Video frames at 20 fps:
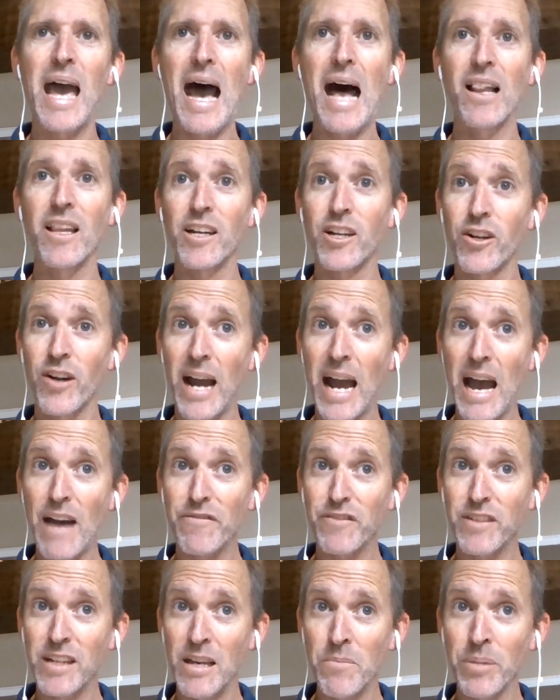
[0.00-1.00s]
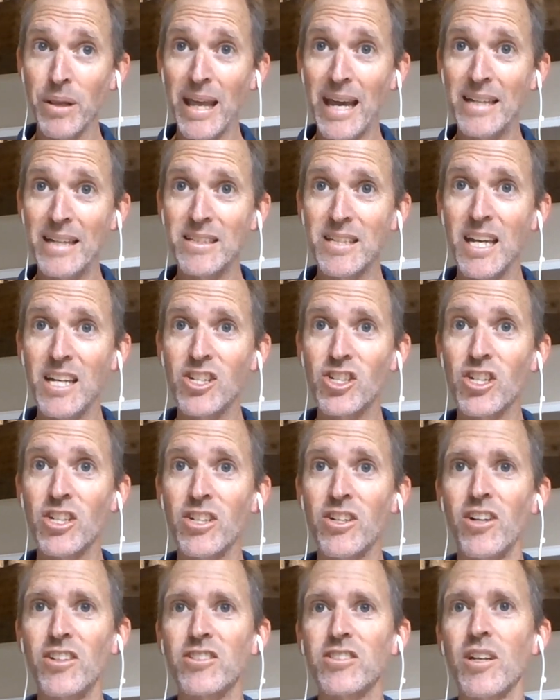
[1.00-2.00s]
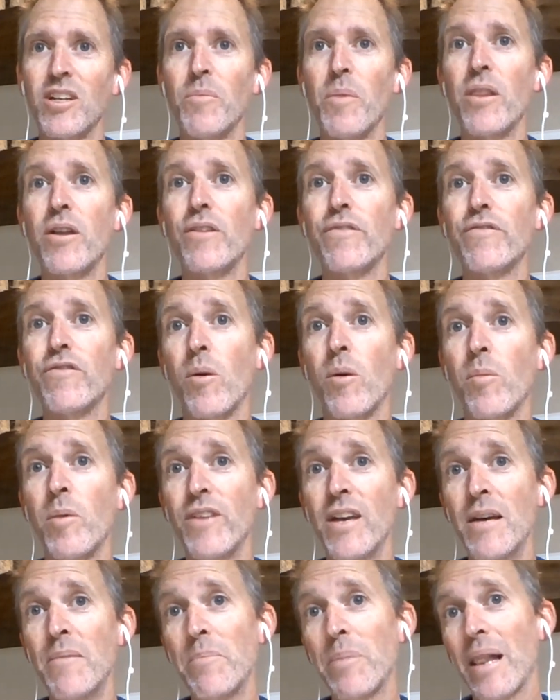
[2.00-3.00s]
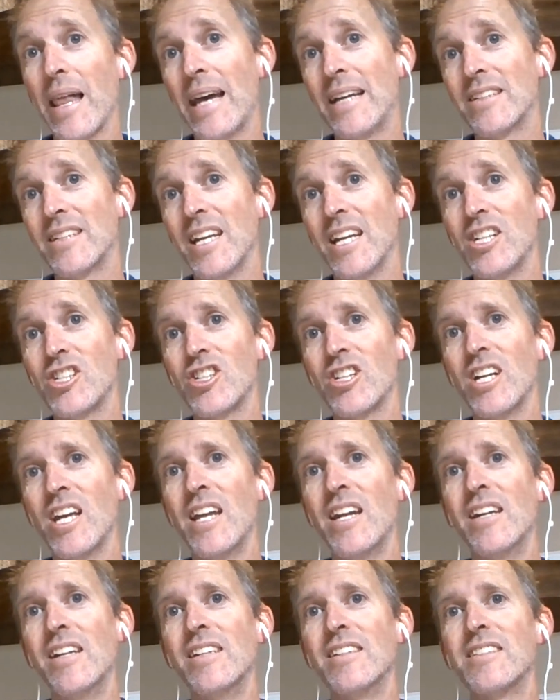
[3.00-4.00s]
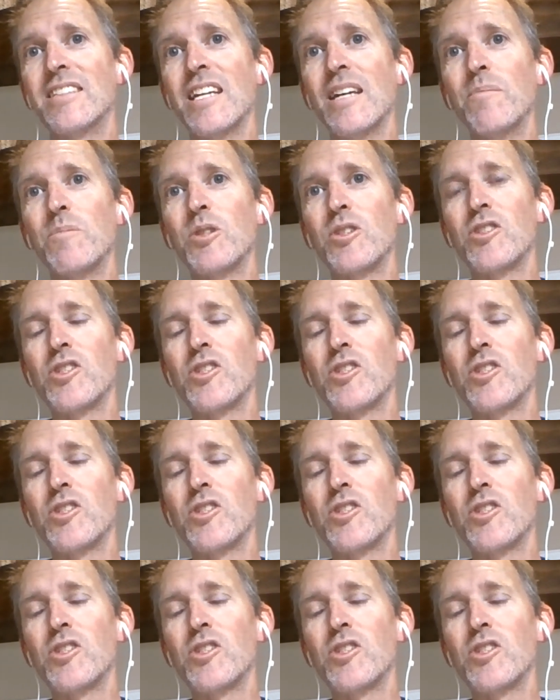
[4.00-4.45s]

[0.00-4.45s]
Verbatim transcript: allograft implantation, or some other form of implantation in an attempt